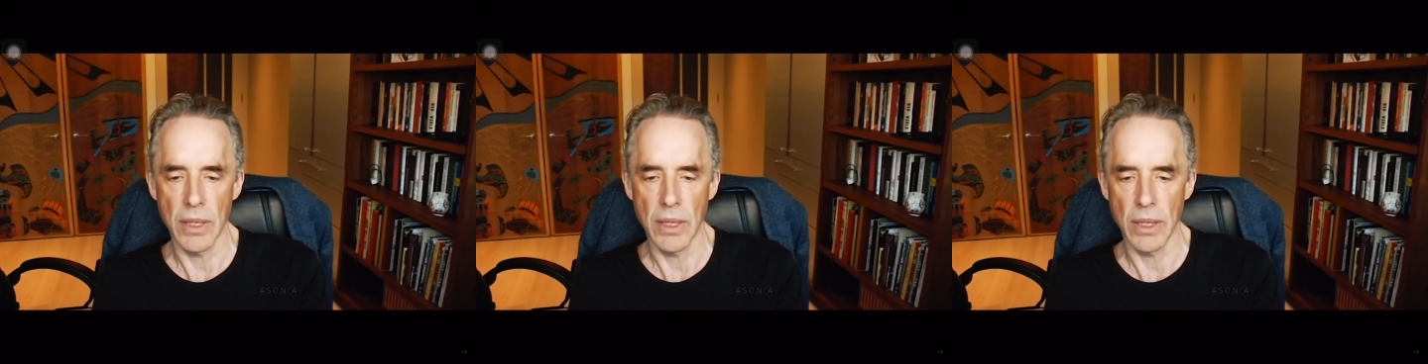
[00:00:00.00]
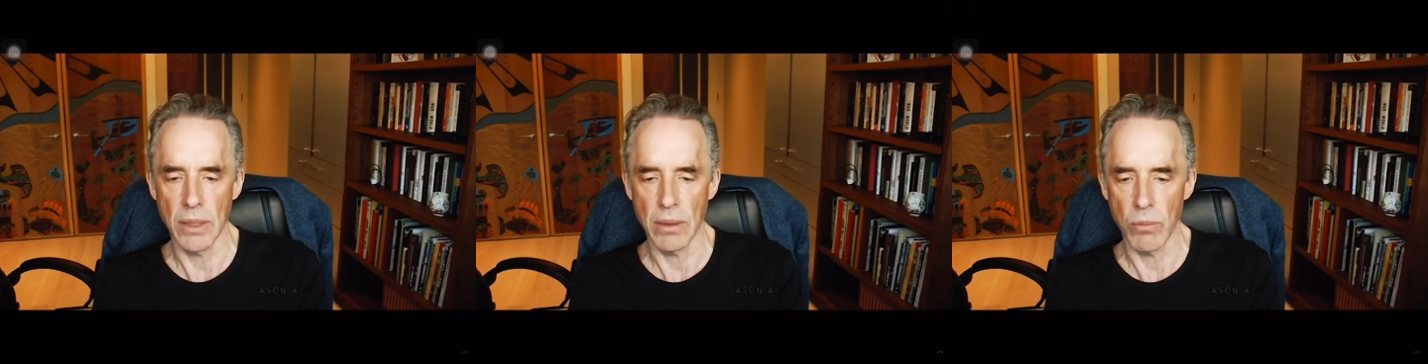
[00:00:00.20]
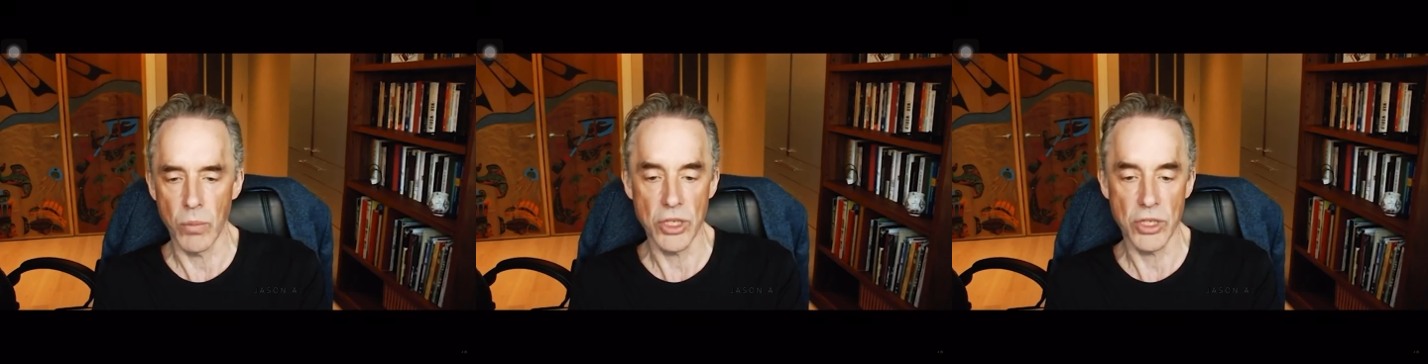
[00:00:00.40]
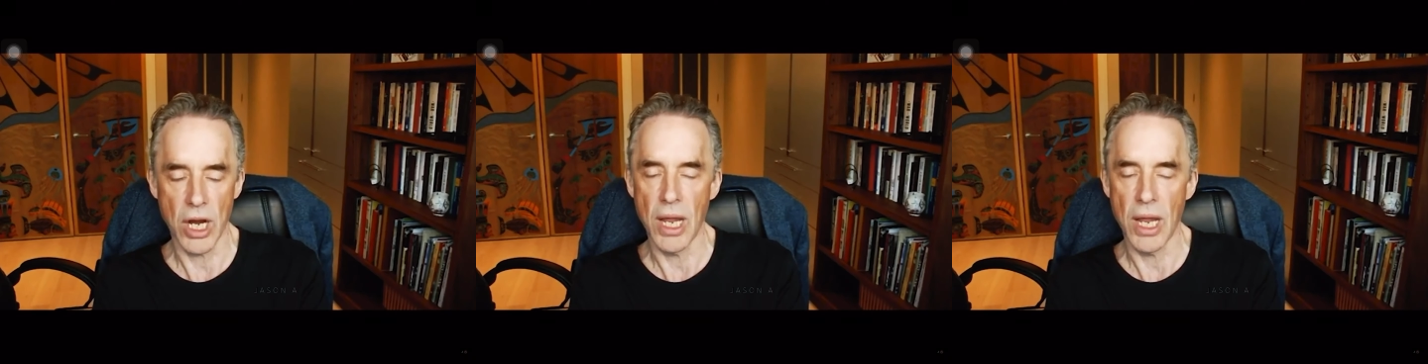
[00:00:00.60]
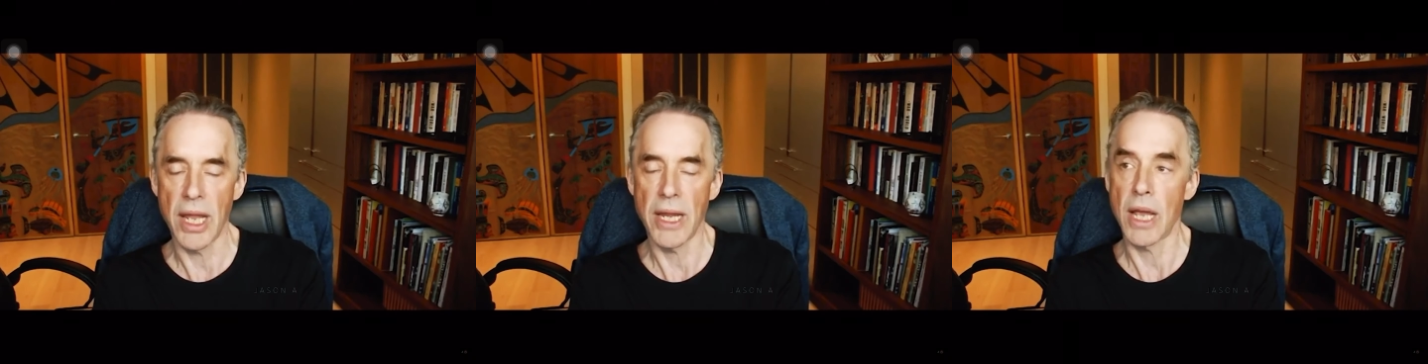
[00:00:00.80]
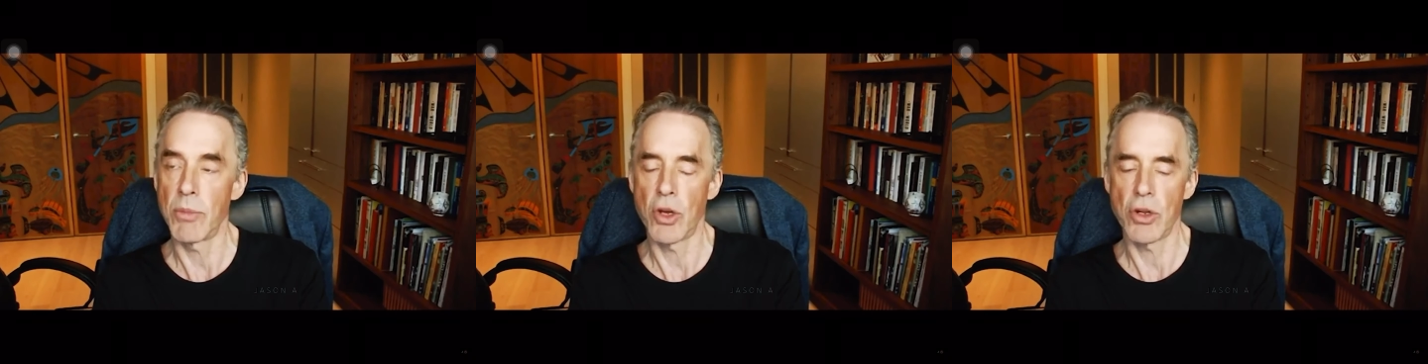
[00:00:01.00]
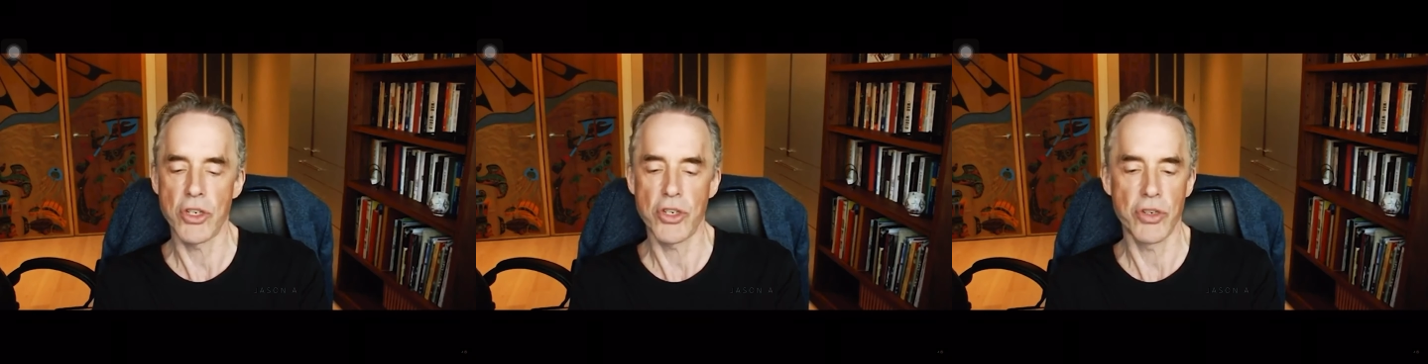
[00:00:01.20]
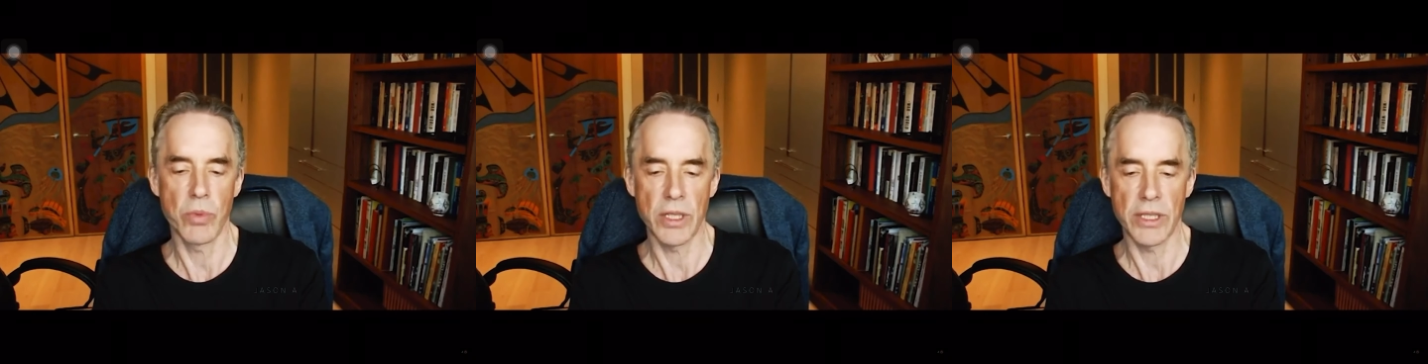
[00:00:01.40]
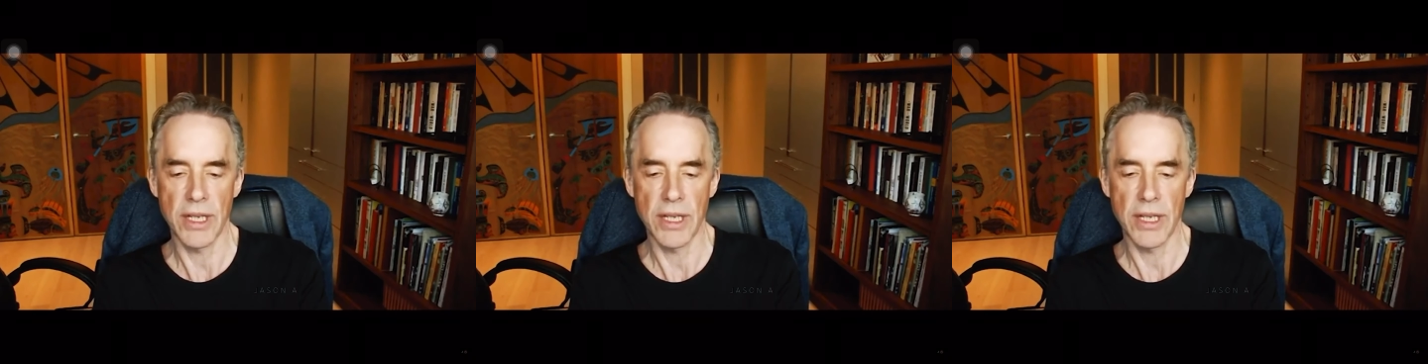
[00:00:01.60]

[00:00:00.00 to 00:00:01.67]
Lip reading: and I'm not sure what that